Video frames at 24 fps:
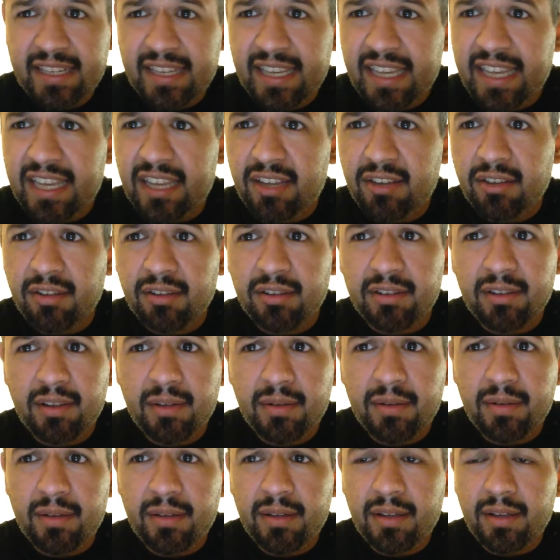
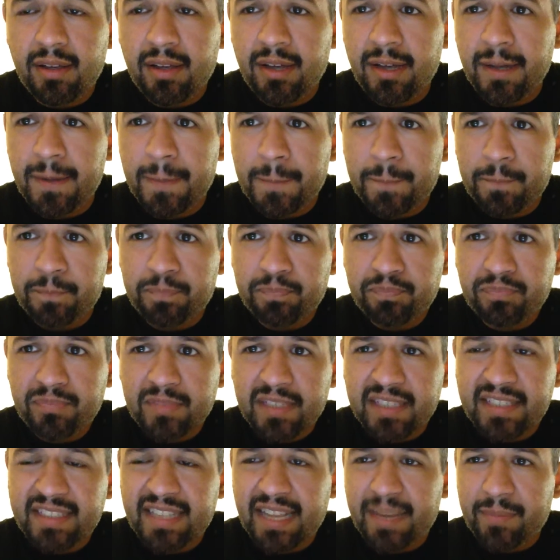heel
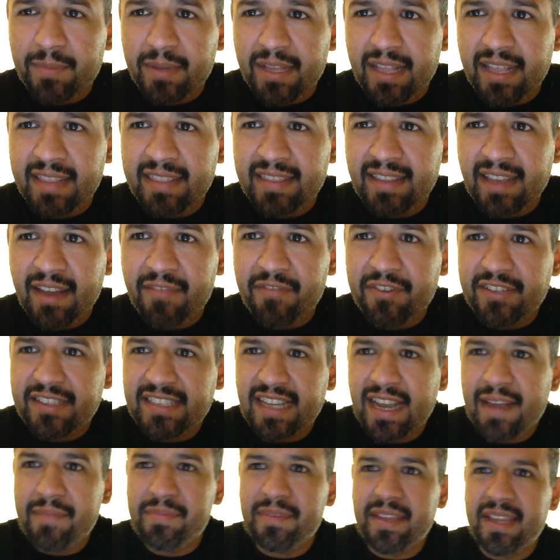segment. And every
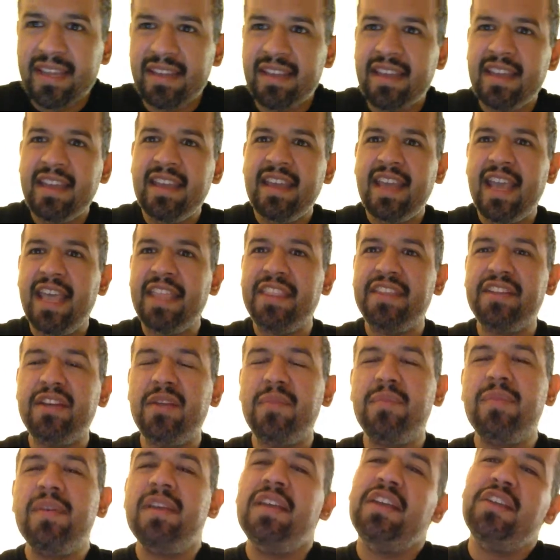time they ended
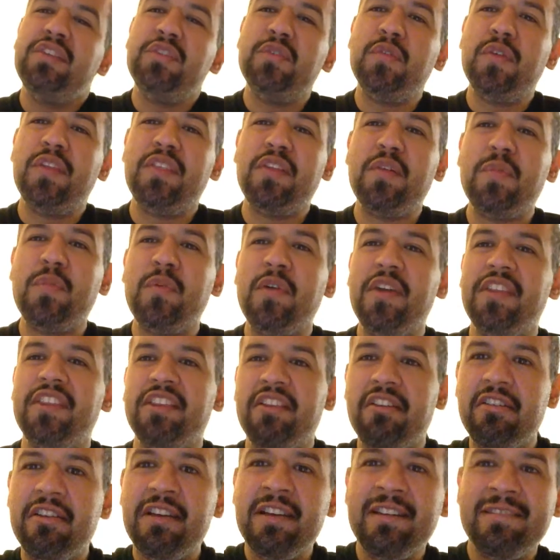up doing their point, they
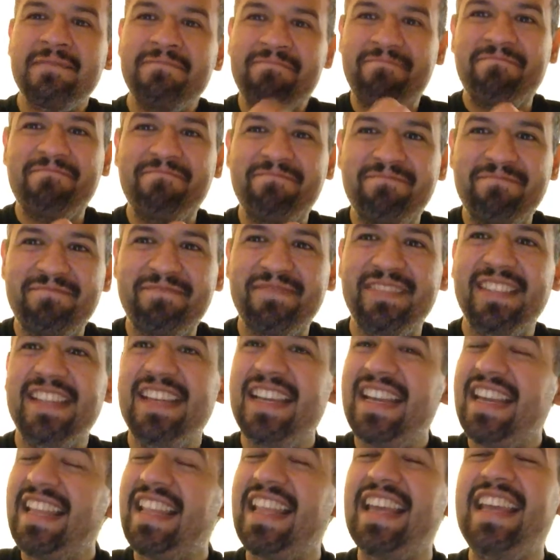go,
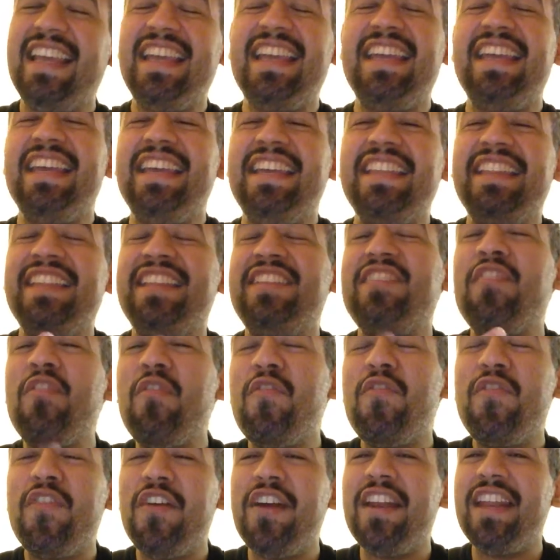like, it's
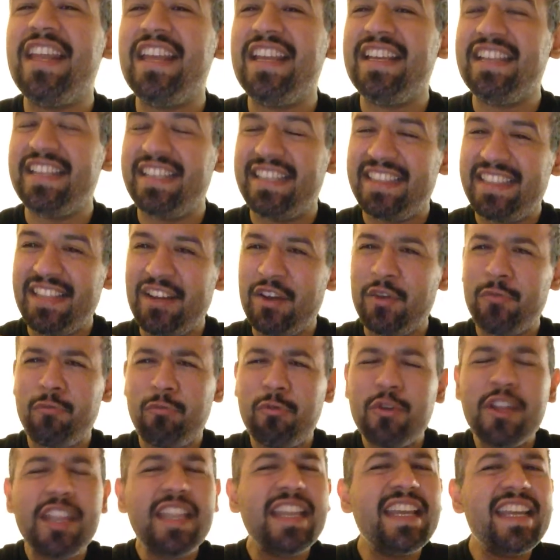so funny because they're
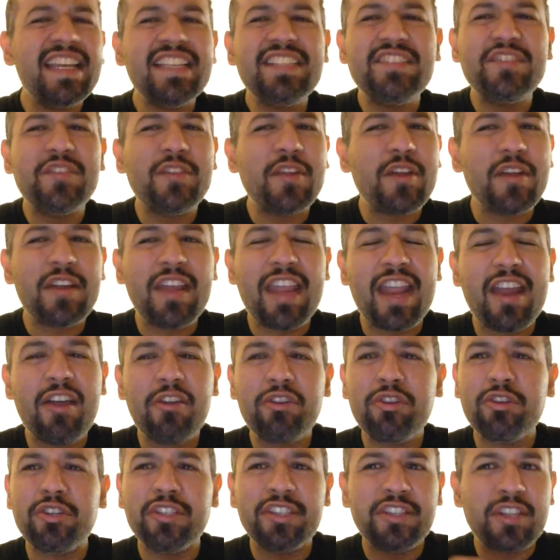really into their
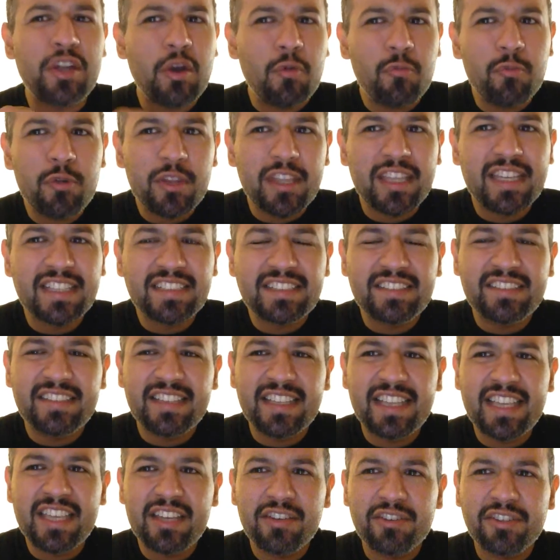characters and they're really into the
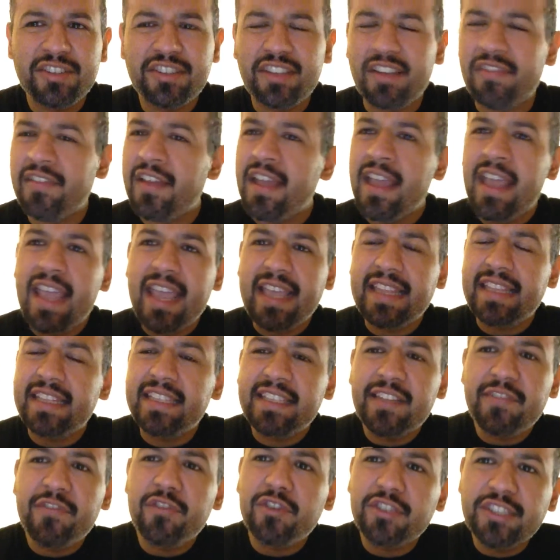heel stuff. And this
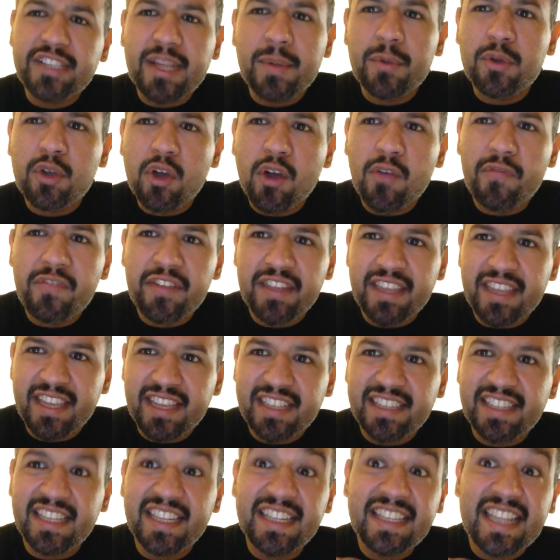is the first time Kofi
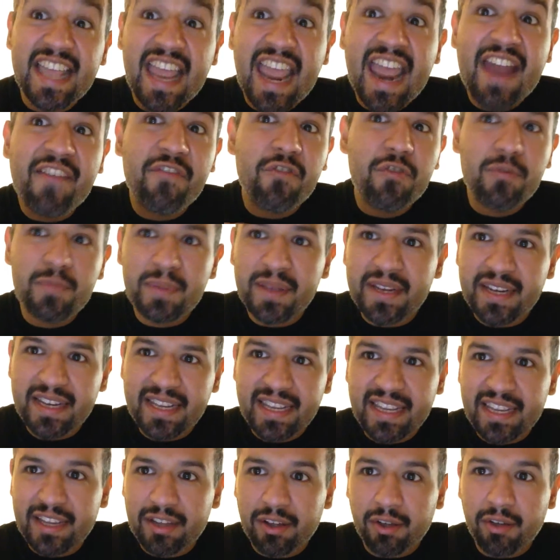Kingston has ever been a
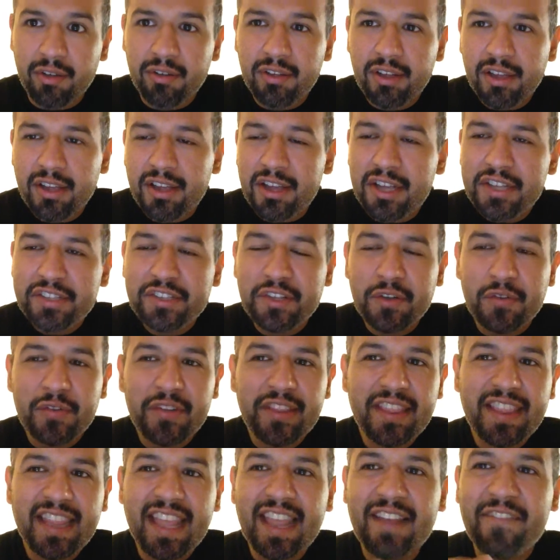heel. So
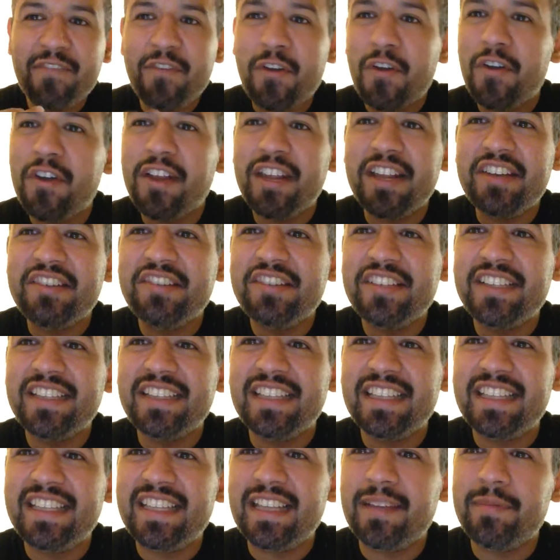it's like very interesting
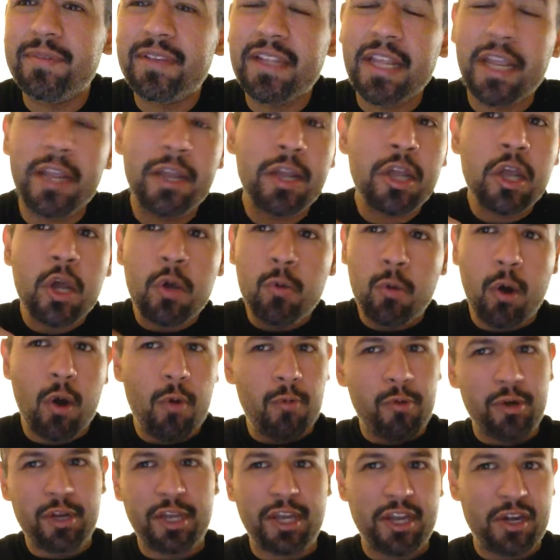to see him say, well,
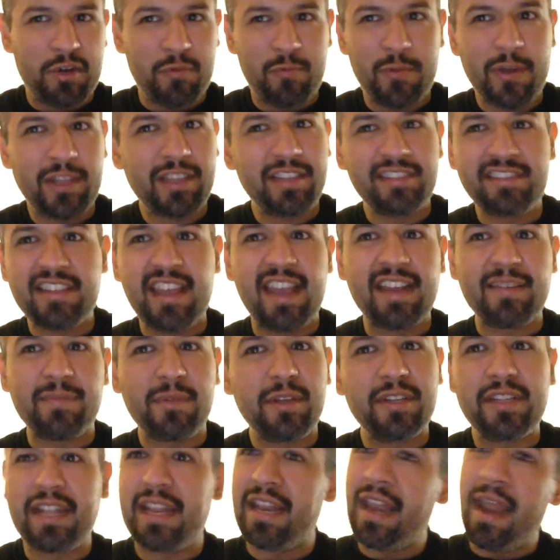we're going to win the tag
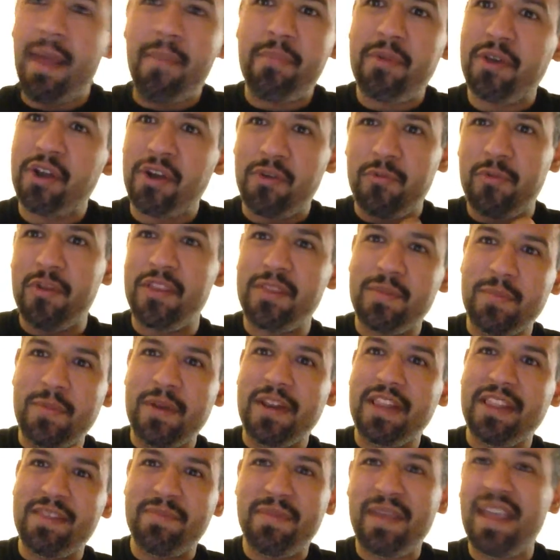belts and I'm going to win the
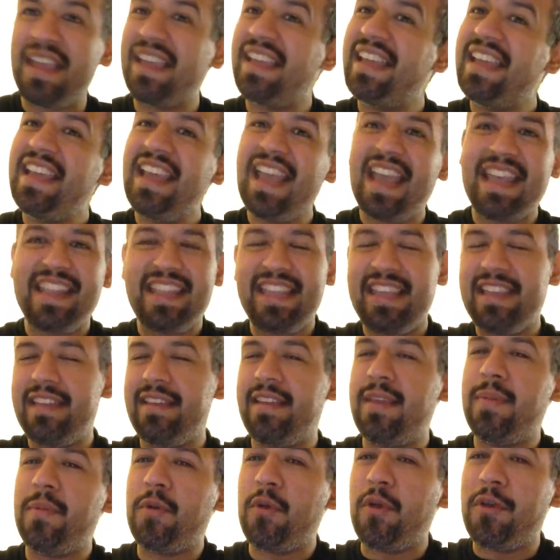Money in the Bank. And they
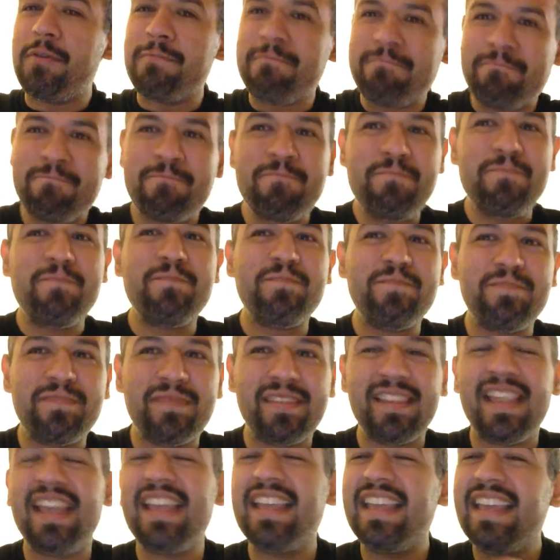keep going,
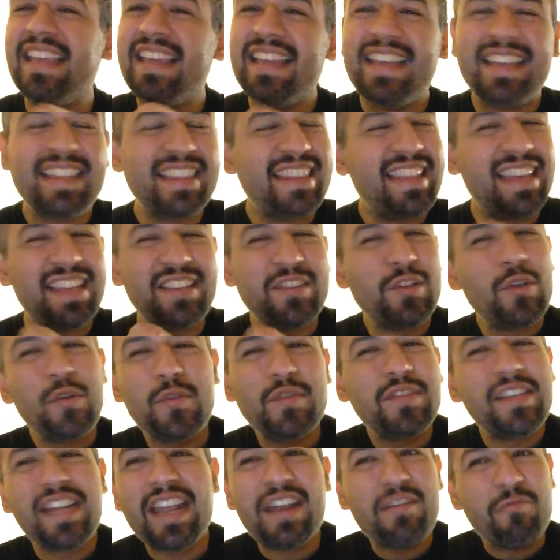like the New
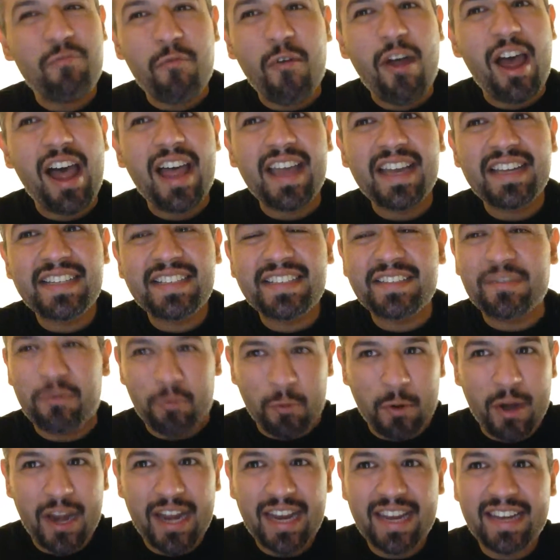Day rocks,
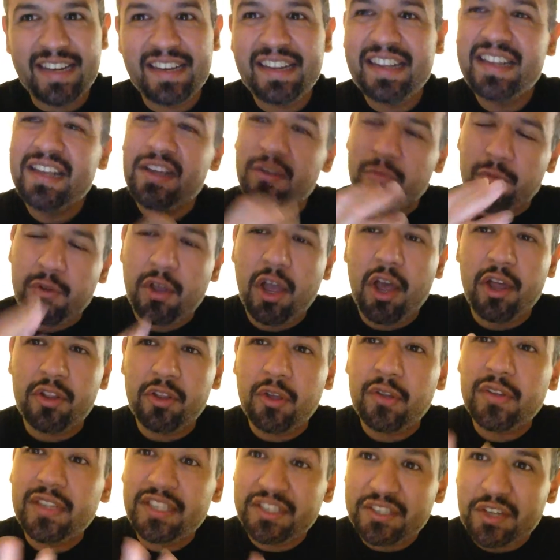right? We all
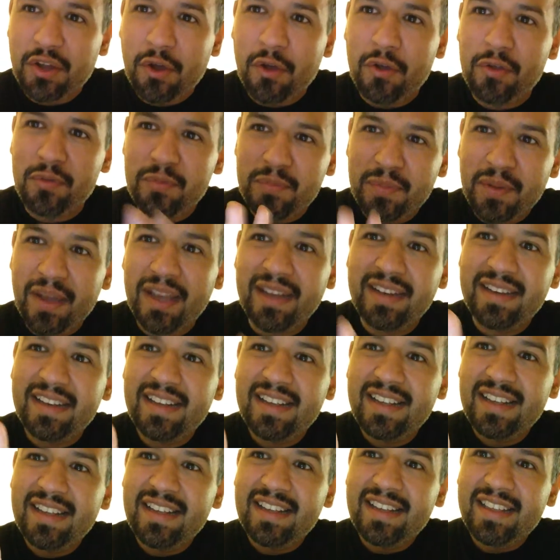know they don't. But
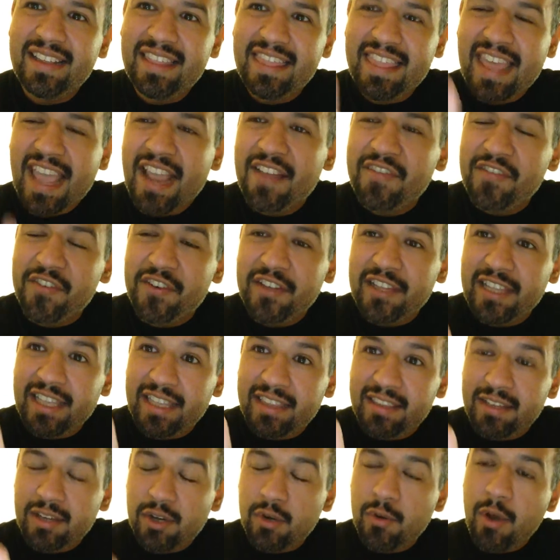thankfully,
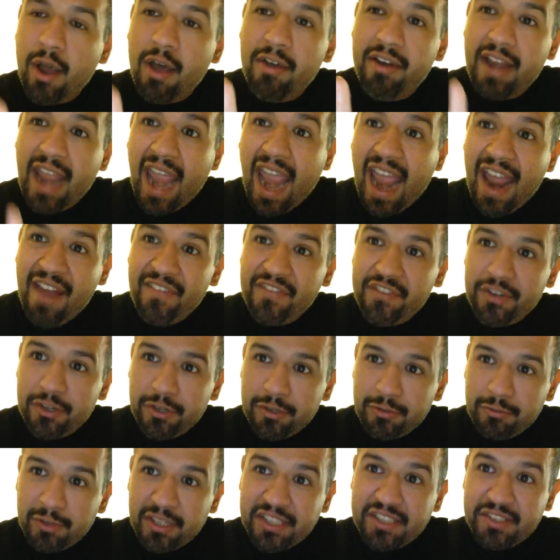the crowd
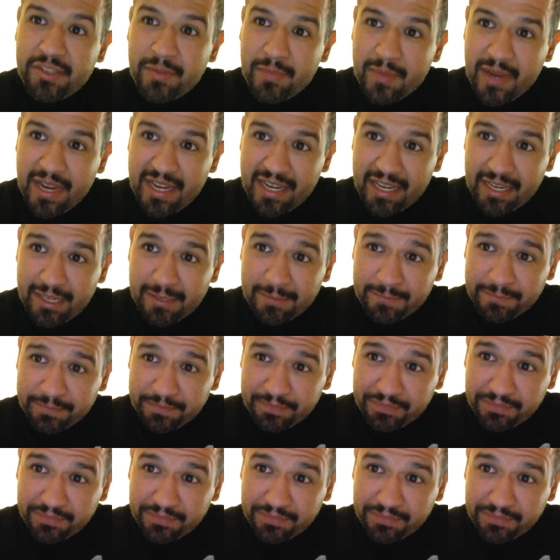after WrestleMania